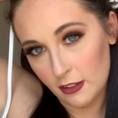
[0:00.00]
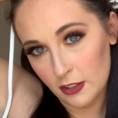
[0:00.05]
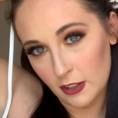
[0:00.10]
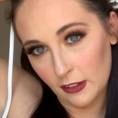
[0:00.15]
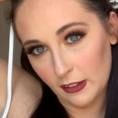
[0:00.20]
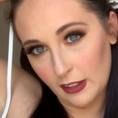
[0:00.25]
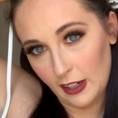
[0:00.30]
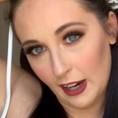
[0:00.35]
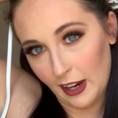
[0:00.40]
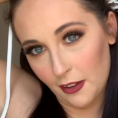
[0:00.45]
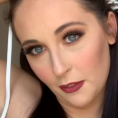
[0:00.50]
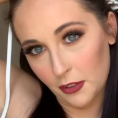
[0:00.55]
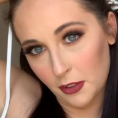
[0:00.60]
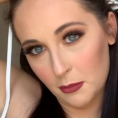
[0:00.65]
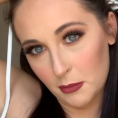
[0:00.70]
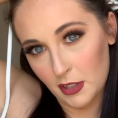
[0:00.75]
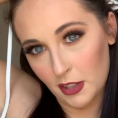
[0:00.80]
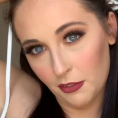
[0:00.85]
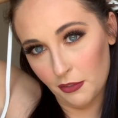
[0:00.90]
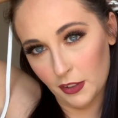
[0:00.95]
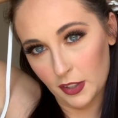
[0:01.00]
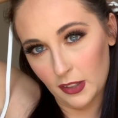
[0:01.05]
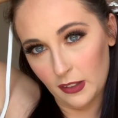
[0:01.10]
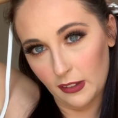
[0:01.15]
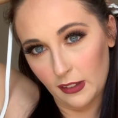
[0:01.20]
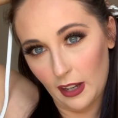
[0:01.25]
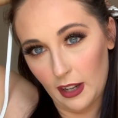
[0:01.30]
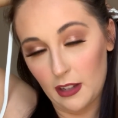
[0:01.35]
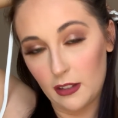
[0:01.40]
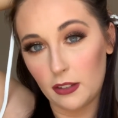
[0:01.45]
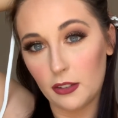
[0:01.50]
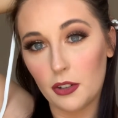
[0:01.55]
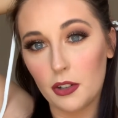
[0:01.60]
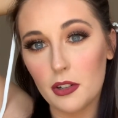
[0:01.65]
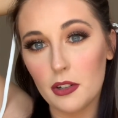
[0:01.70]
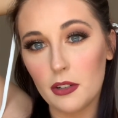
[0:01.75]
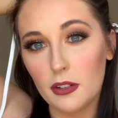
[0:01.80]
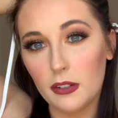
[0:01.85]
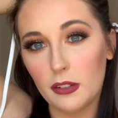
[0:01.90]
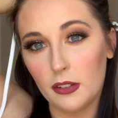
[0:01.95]
just to have some different size
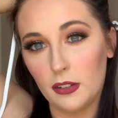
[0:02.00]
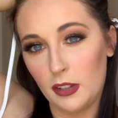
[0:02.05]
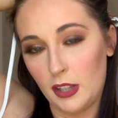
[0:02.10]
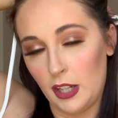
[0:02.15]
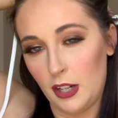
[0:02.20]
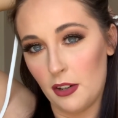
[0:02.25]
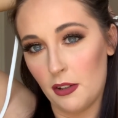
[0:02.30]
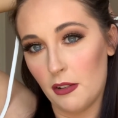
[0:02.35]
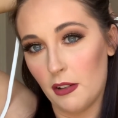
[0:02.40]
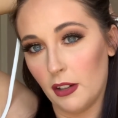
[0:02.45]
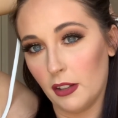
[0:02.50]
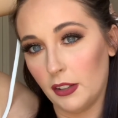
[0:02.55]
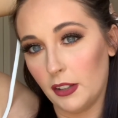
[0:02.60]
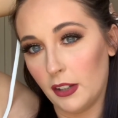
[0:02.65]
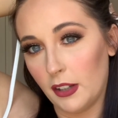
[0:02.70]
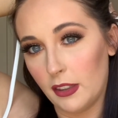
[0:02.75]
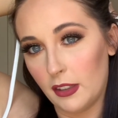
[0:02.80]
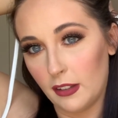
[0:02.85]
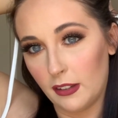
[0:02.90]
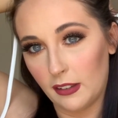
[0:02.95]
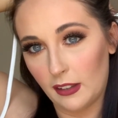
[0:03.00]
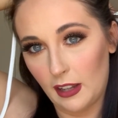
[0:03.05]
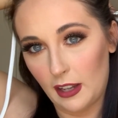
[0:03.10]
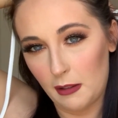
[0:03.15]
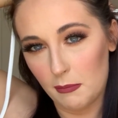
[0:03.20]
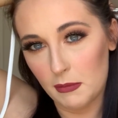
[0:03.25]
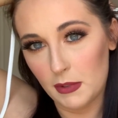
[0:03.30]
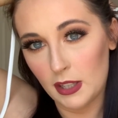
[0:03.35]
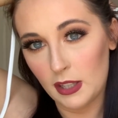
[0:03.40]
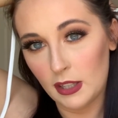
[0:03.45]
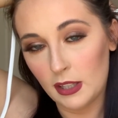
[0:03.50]
curls so they don't all look the same.